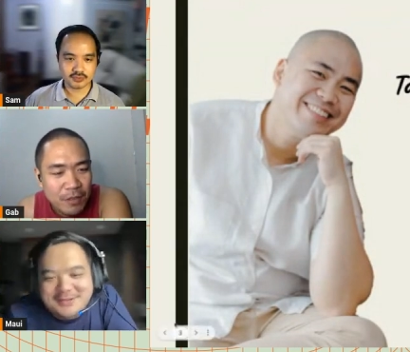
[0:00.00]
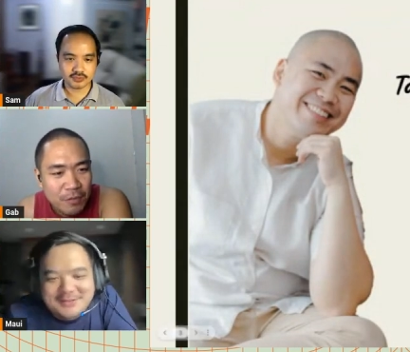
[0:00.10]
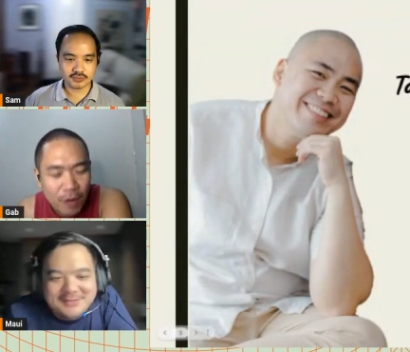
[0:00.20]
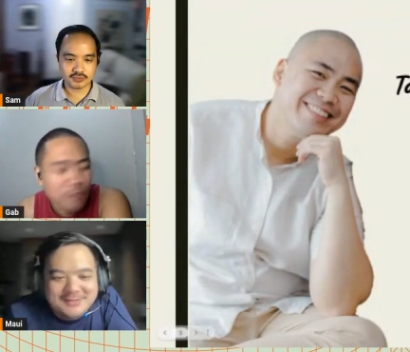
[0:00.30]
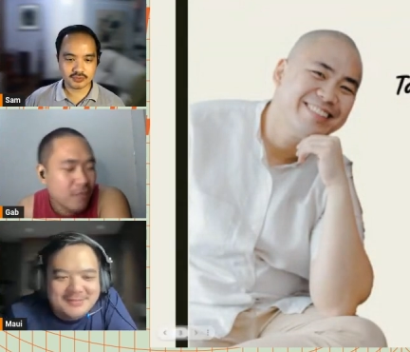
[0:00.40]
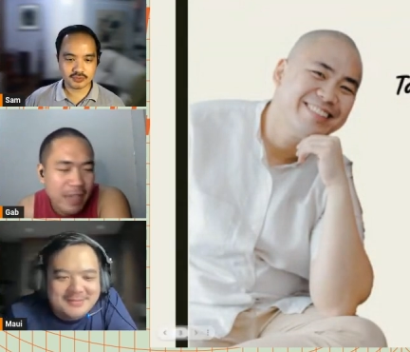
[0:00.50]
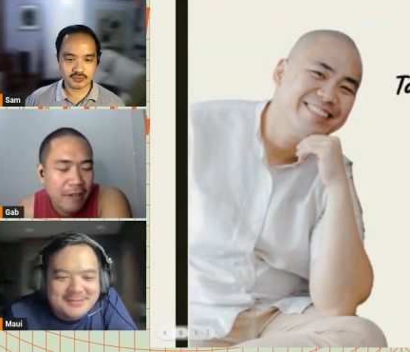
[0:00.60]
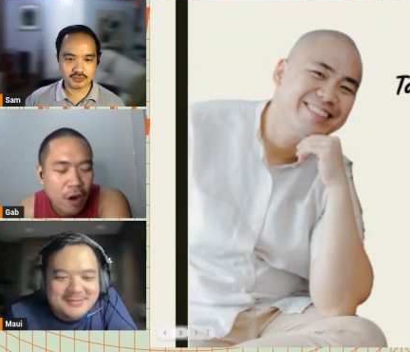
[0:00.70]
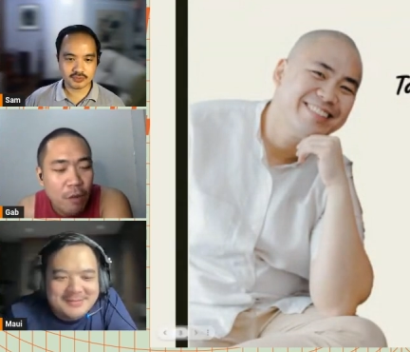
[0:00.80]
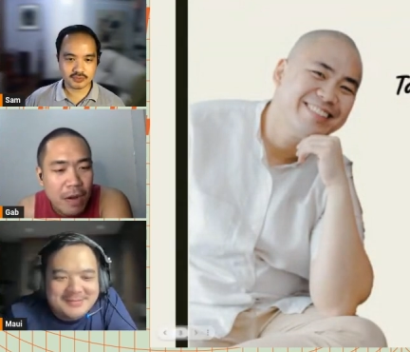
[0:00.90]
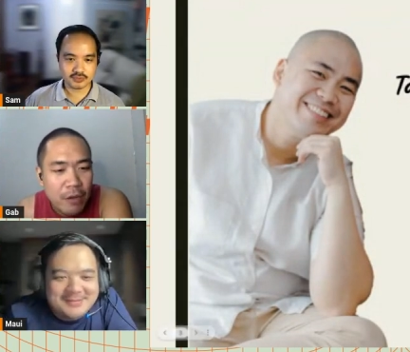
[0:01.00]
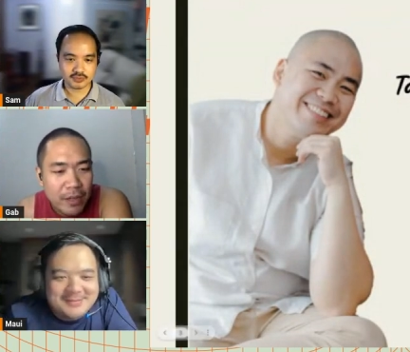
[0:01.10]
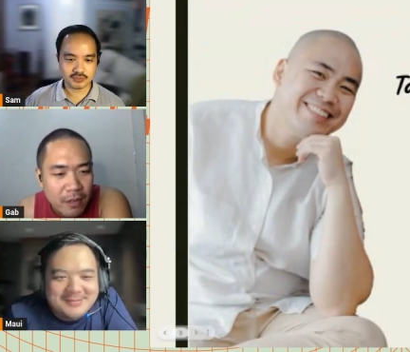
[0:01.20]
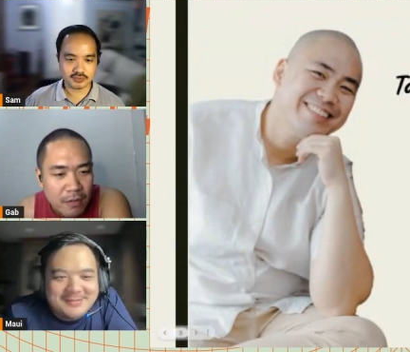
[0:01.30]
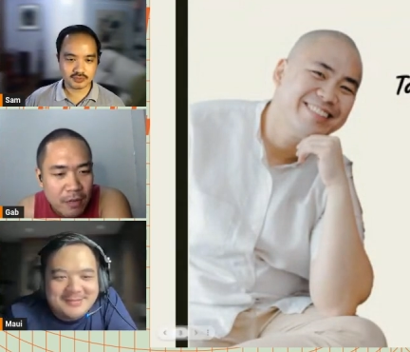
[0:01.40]
Speaker 1: let's go with you. Or, again,
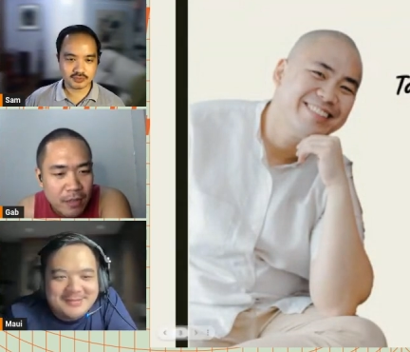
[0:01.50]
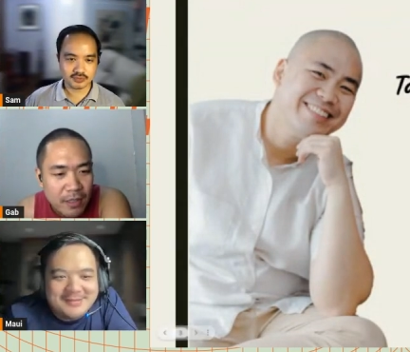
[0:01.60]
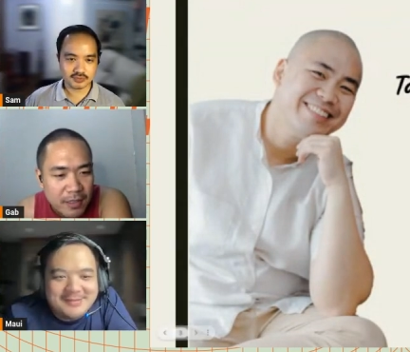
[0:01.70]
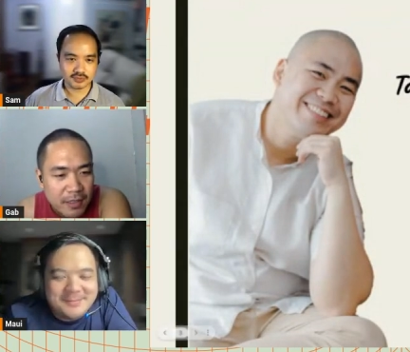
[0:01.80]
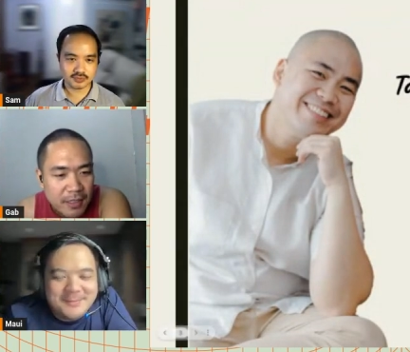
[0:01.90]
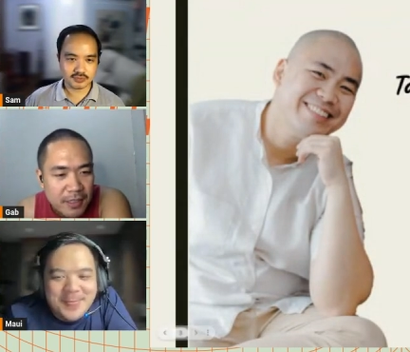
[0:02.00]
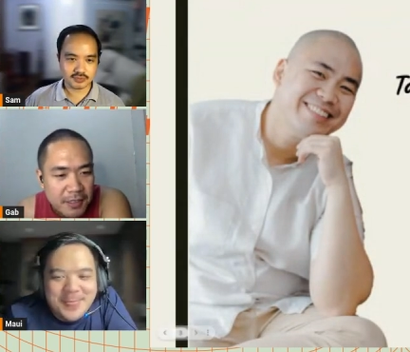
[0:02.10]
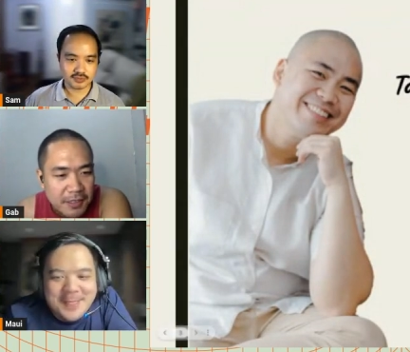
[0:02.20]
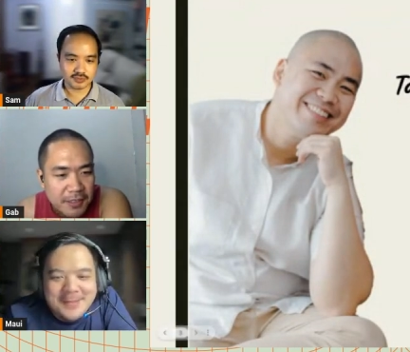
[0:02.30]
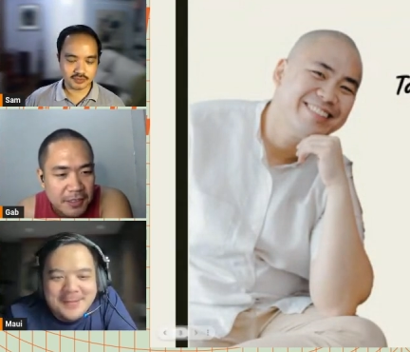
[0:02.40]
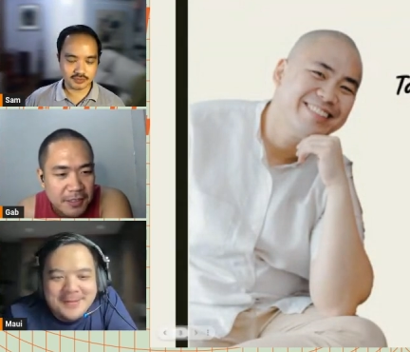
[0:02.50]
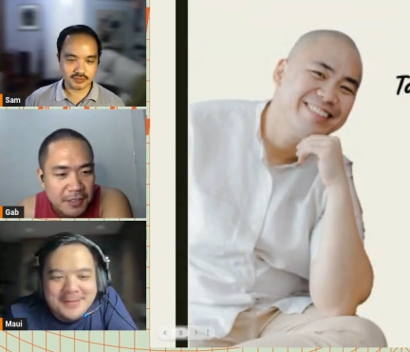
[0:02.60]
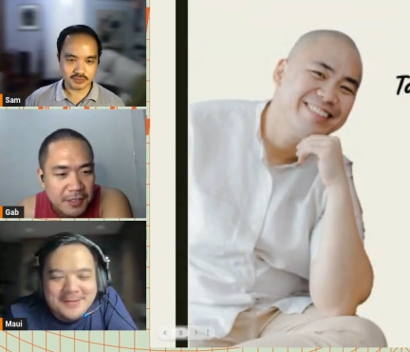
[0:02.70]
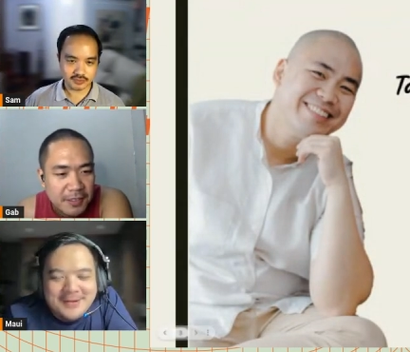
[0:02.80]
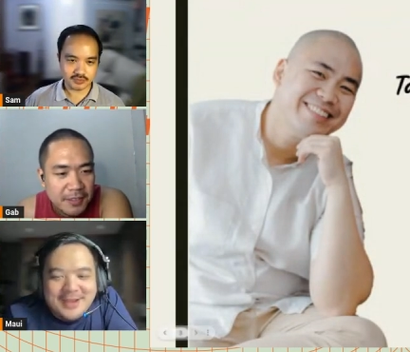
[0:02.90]
go Maui. Go Maui.
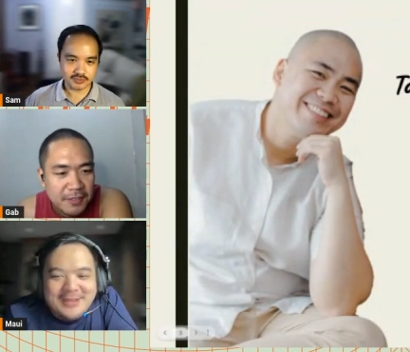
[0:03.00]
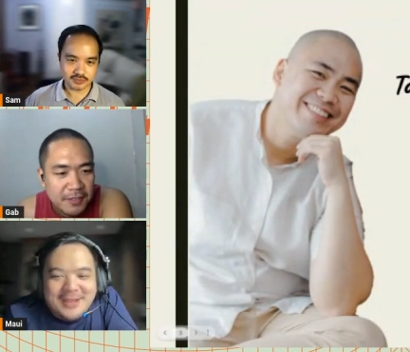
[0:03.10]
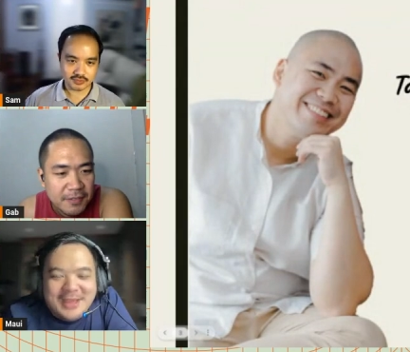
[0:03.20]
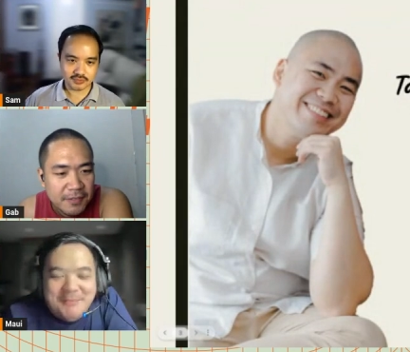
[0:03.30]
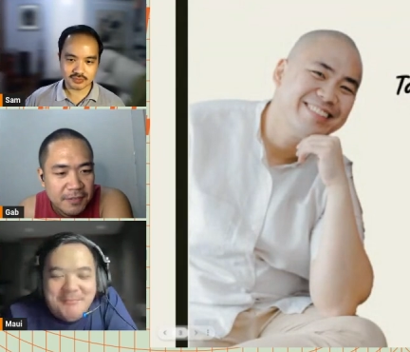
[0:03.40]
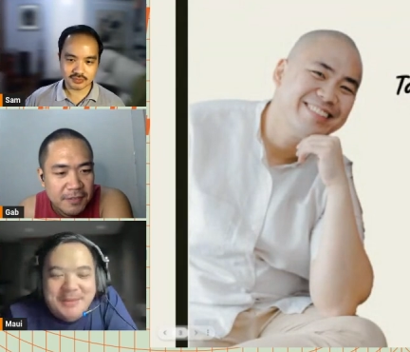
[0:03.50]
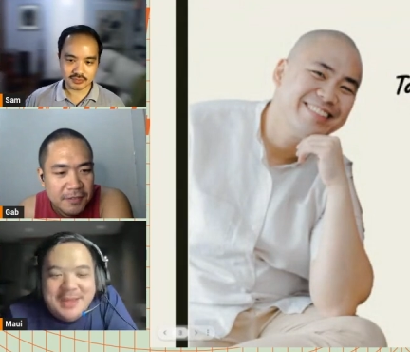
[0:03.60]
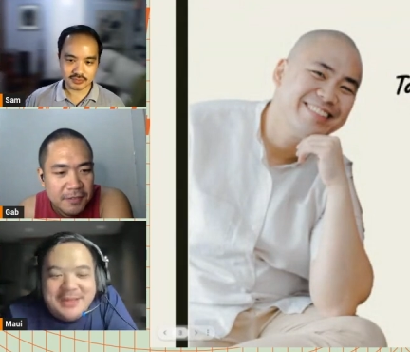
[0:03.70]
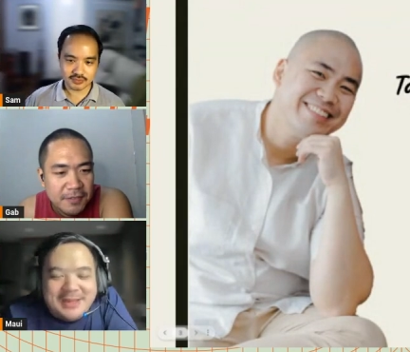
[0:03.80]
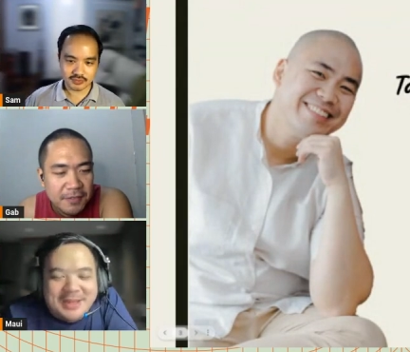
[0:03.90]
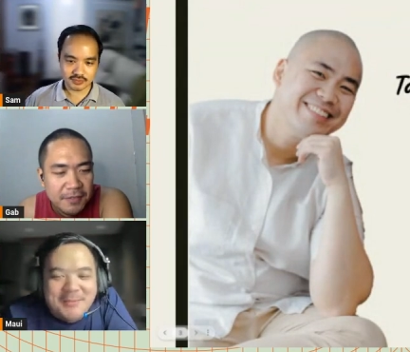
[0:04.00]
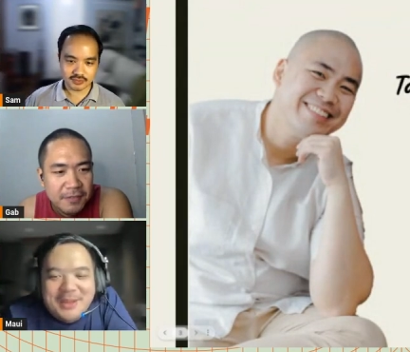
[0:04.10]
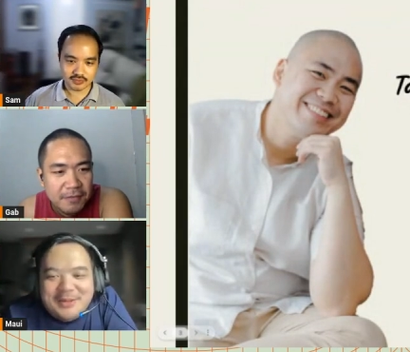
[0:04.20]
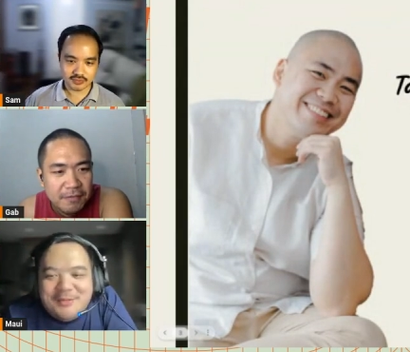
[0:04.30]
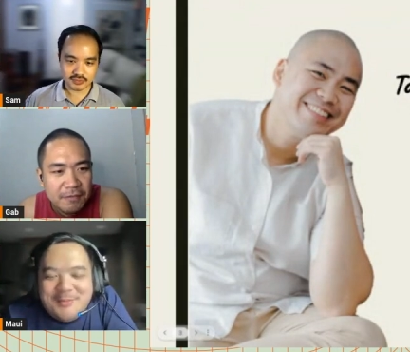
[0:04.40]
Speaker 2: I think him being the
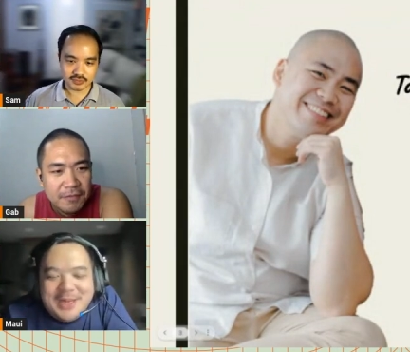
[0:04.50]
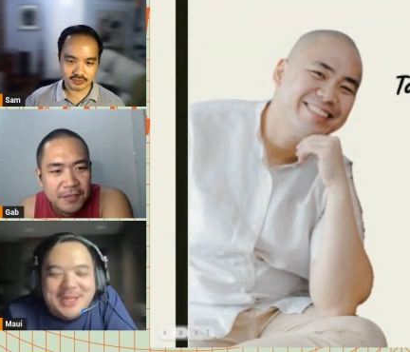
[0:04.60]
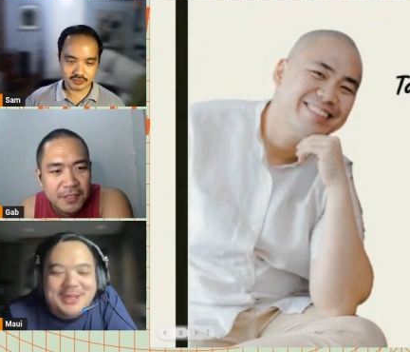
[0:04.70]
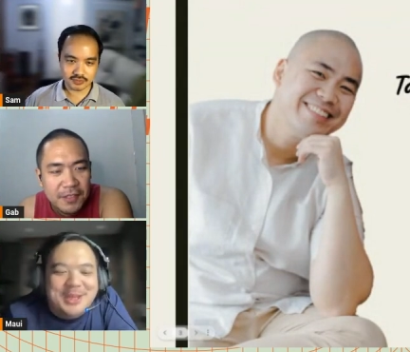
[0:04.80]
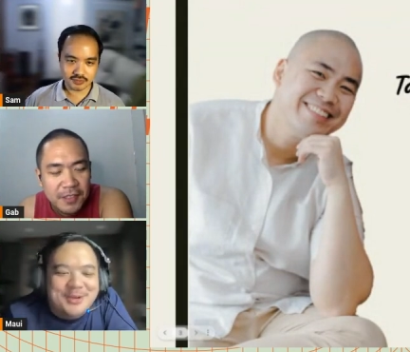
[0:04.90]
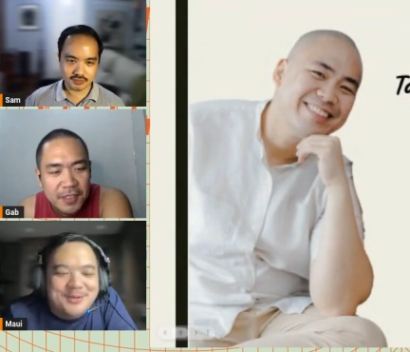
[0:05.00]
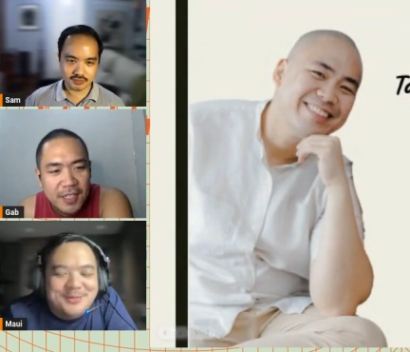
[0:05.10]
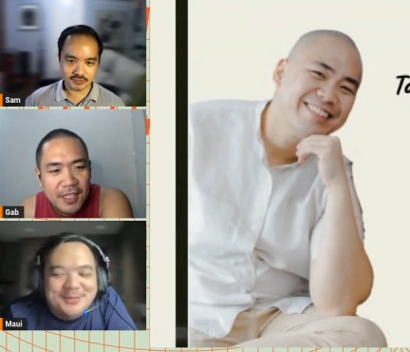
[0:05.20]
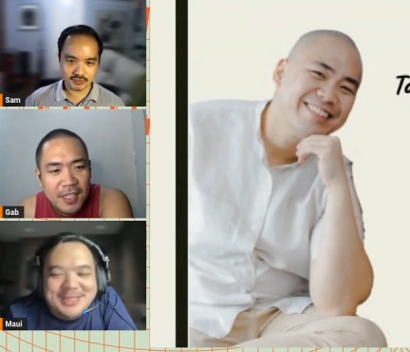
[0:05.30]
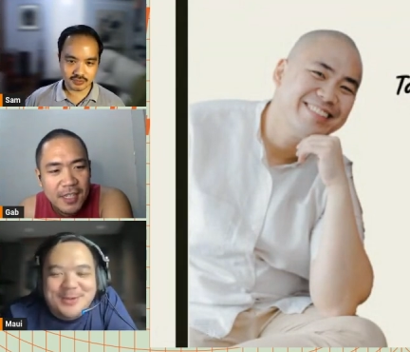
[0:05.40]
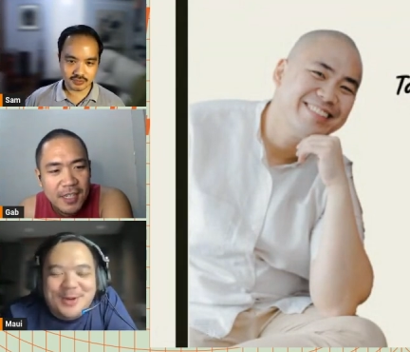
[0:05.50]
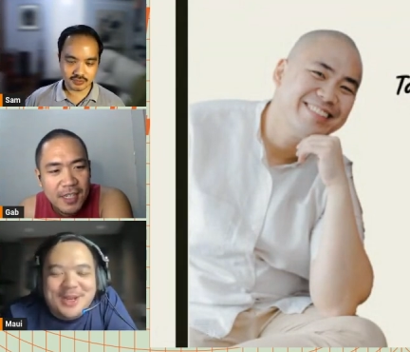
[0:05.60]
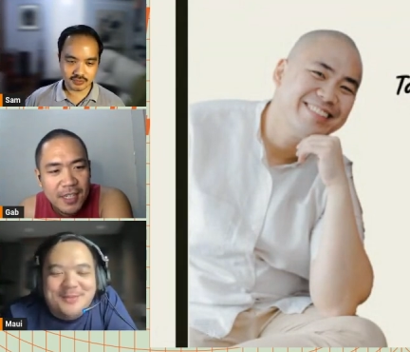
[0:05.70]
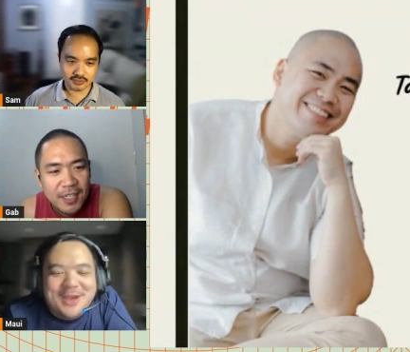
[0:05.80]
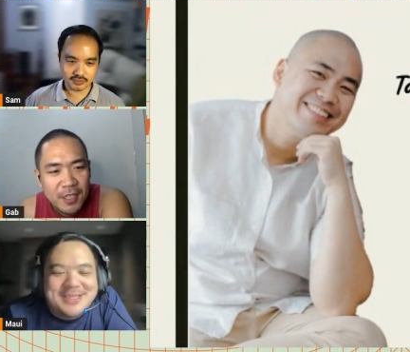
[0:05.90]
teammate of Malik Diouf
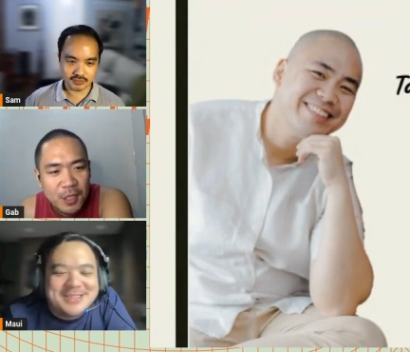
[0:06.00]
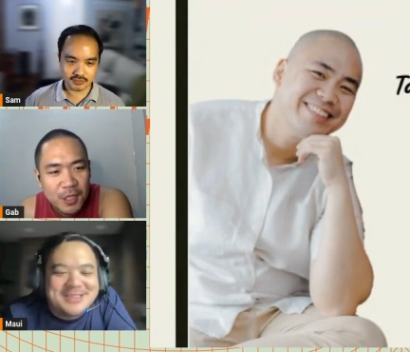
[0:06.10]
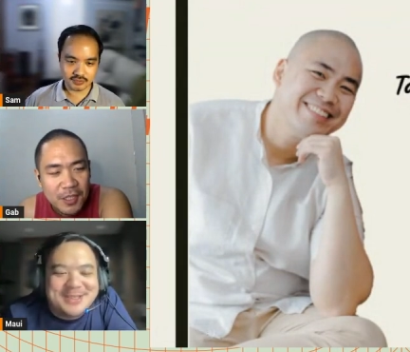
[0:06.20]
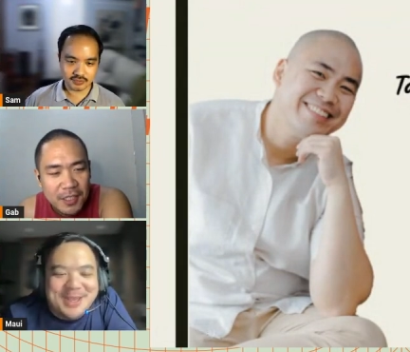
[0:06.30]
disqualifies